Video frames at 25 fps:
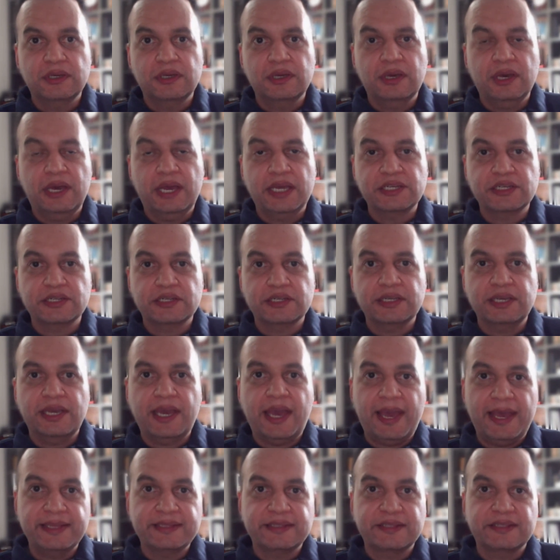actually
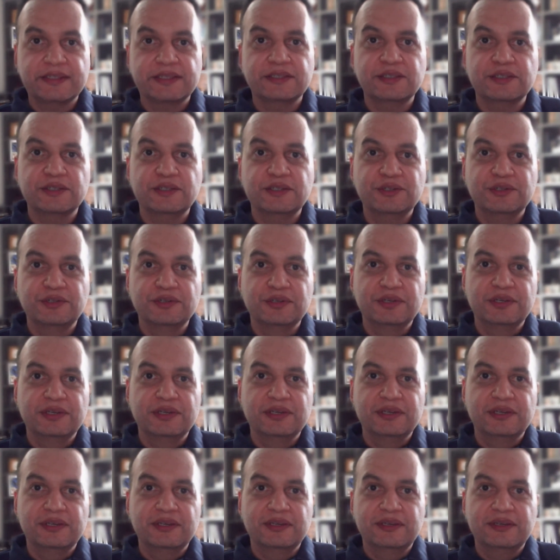had to
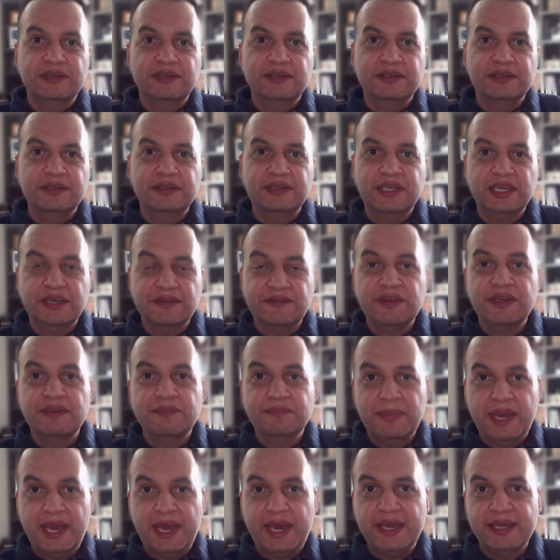give a
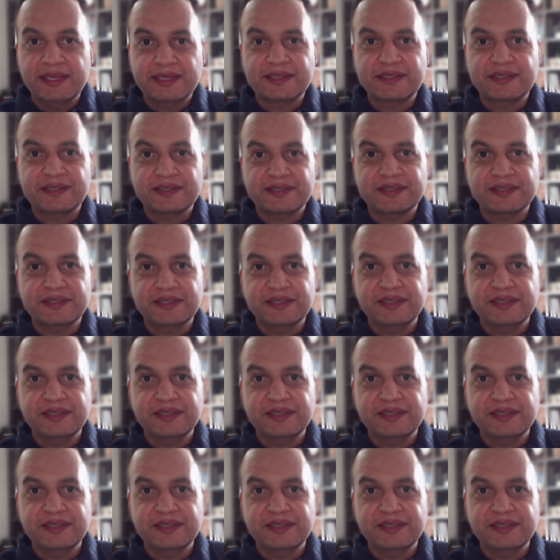mass